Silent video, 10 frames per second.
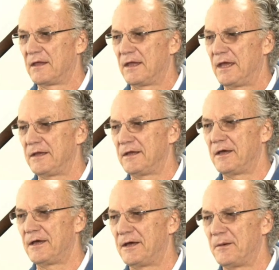And
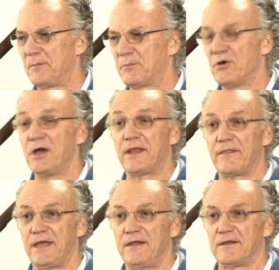prior to
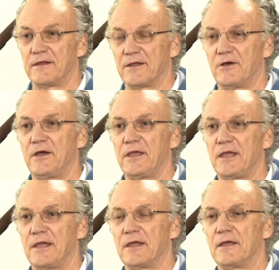that,
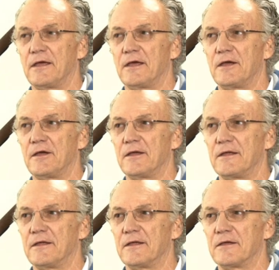I
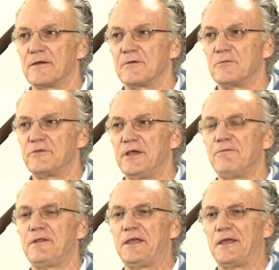was
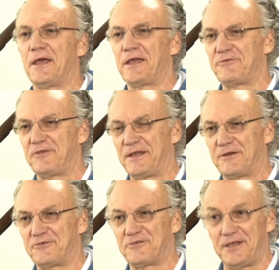heavily engaged
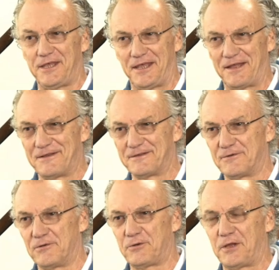in seeking,
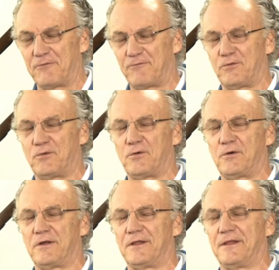looking for
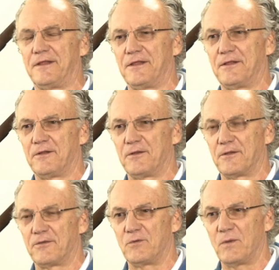
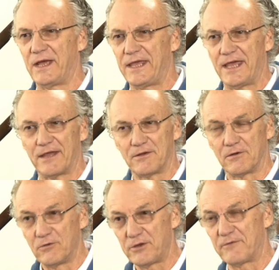the way out,
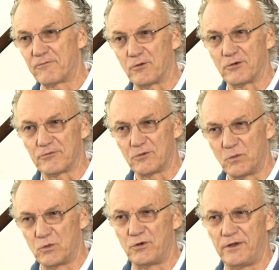looking for a
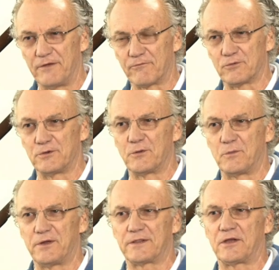reward for all the
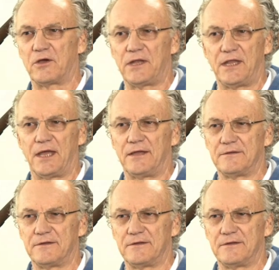work that I'd done.